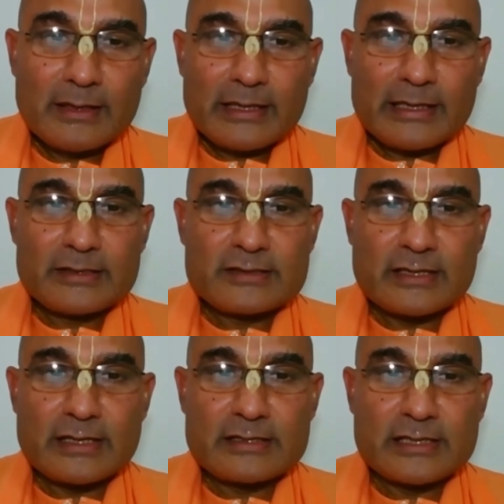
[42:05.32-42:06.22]
And
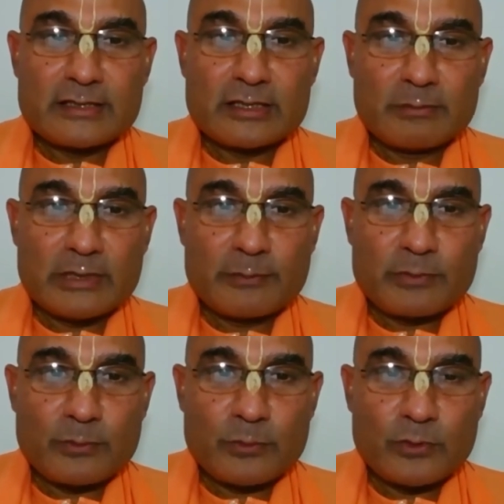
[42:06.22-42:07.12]
Chaitanya
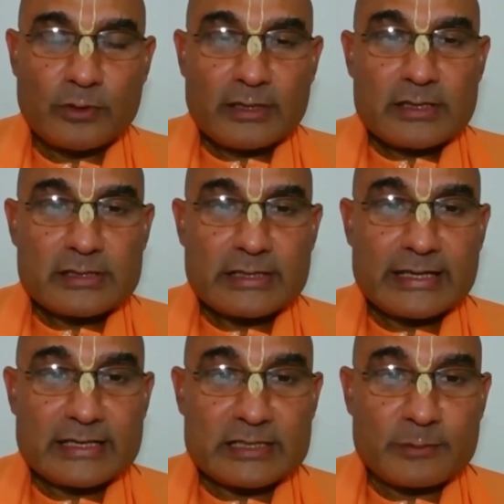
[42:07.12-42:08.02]
Mahaprabhu
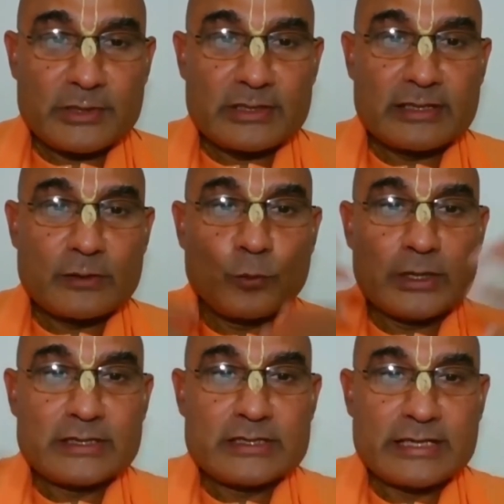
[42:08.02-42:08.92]
exhibited at
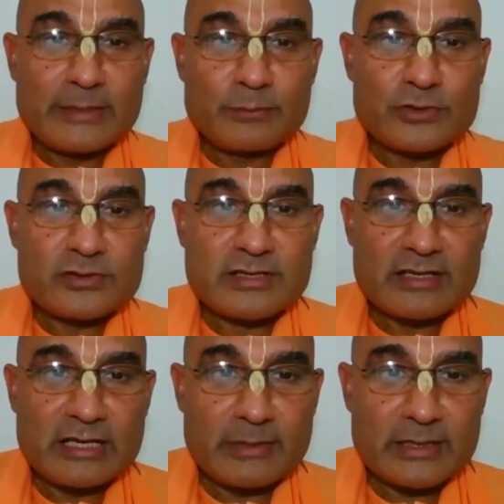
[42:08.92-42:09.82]
one time to Sri
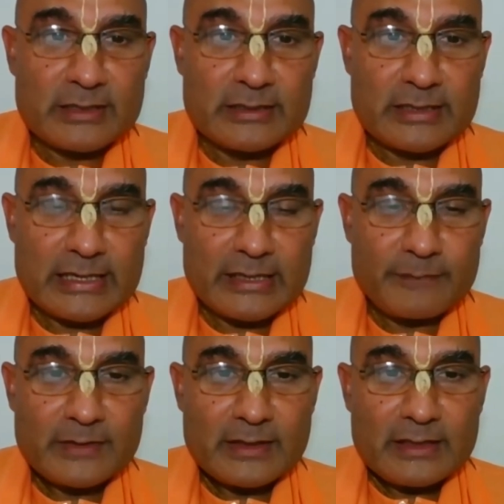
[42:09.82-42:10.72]
Ramananda Rai
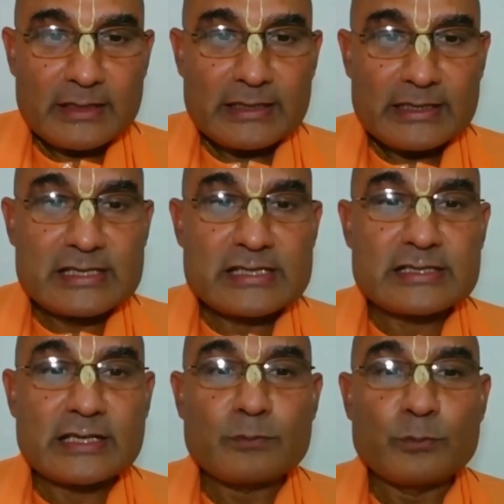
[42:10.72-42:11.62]
his
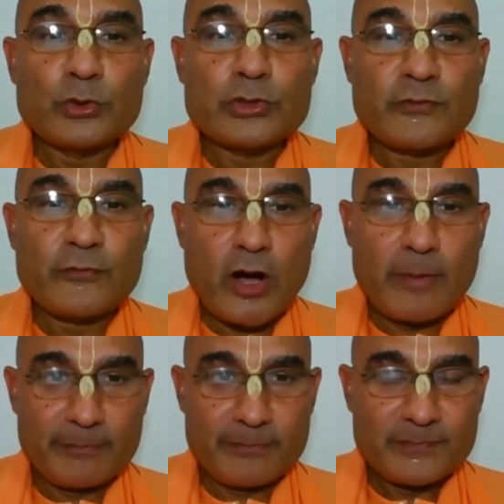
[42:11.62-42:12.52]
Sadbhuj
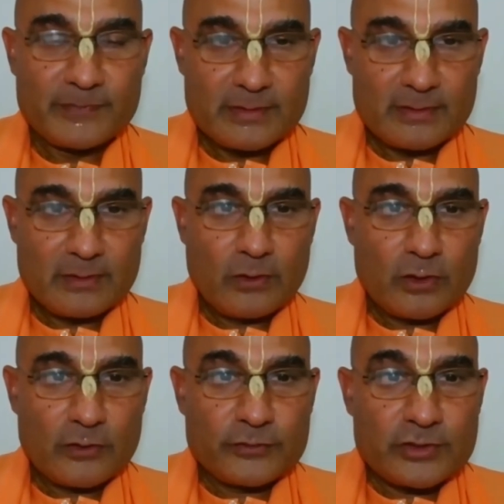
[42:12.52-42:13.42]
form
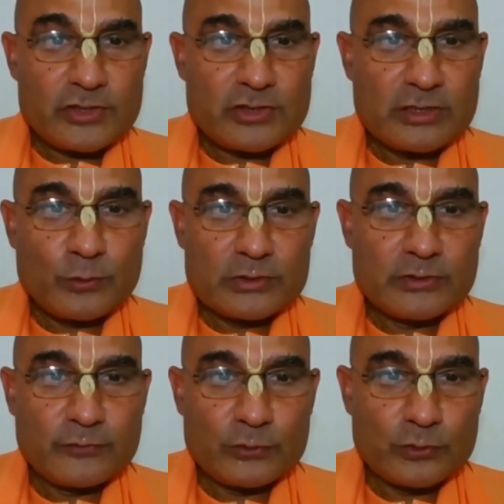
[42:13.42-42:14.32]
of Krishna with the
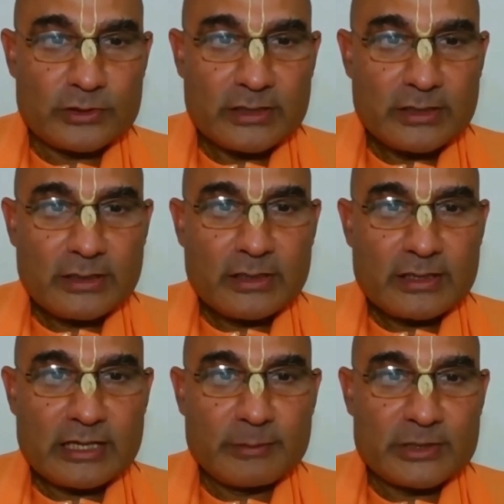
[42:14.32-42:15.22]
flute,
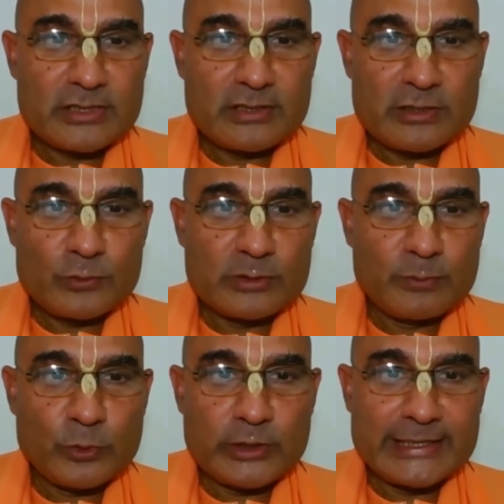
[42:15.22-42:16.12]
Ramachandra with the
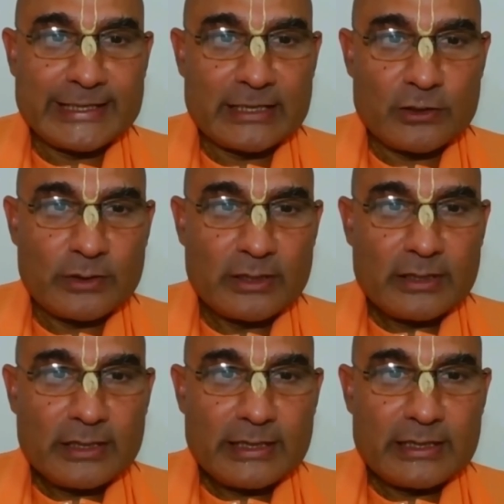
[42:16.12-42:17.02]
bow and arrow,
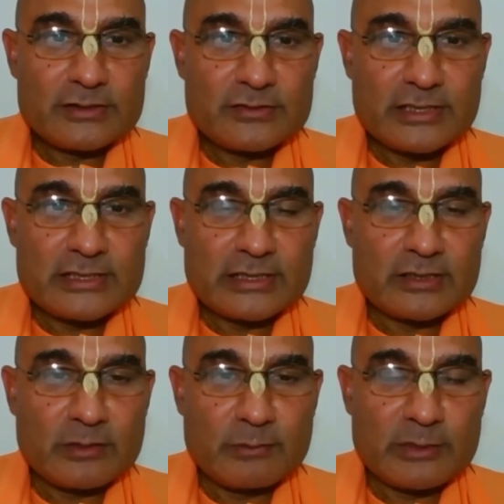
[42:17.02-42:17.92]
and Sri
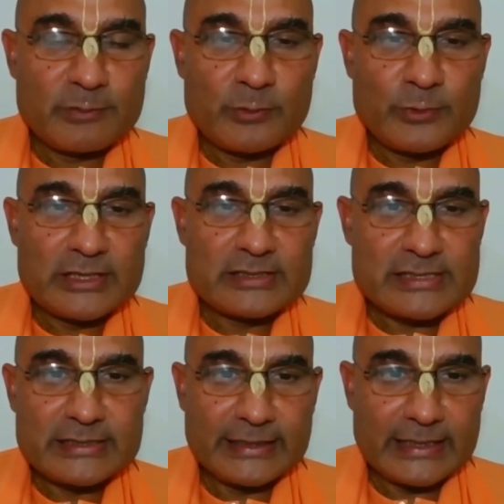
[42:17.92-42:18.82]
Chaitanya Mahaprabhu as a
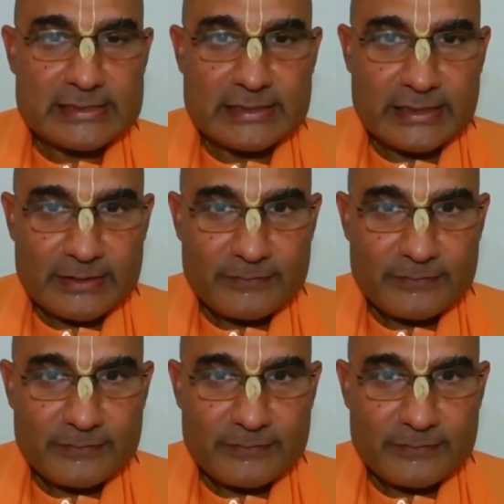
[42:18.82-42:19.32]
sannyasi.